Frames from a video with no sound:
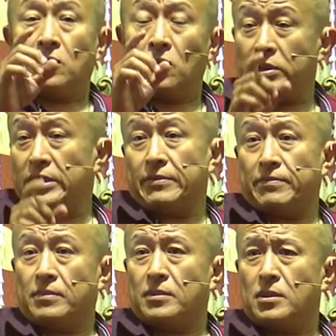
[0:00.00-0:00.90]
Okay,
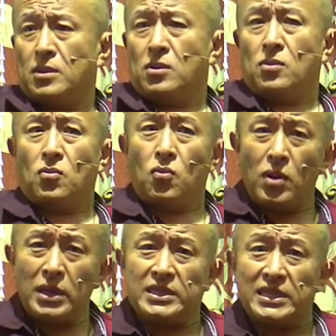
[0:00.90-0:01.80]

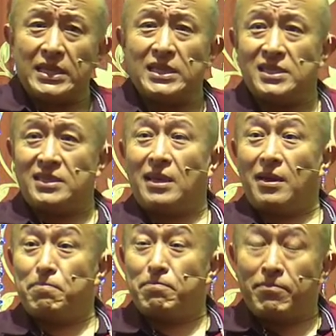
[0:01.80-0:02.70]
what is the
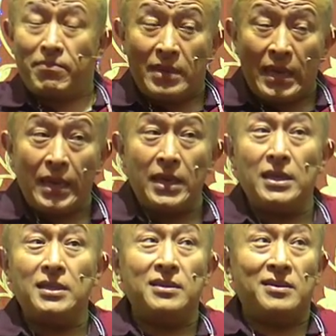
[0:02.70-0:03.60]

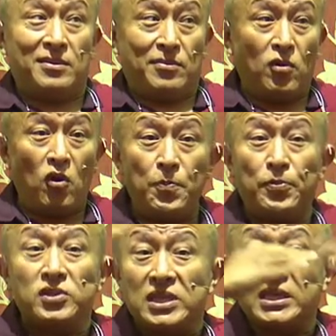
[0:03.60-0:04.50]
main
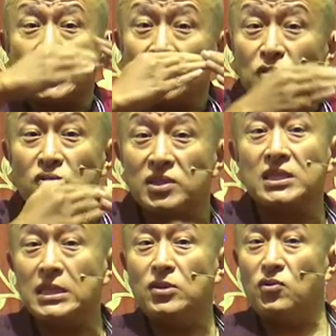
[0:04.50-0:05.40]
opposition to
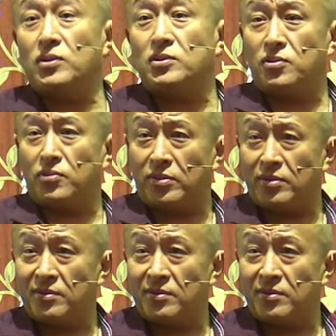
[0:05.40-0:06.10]
see your truth?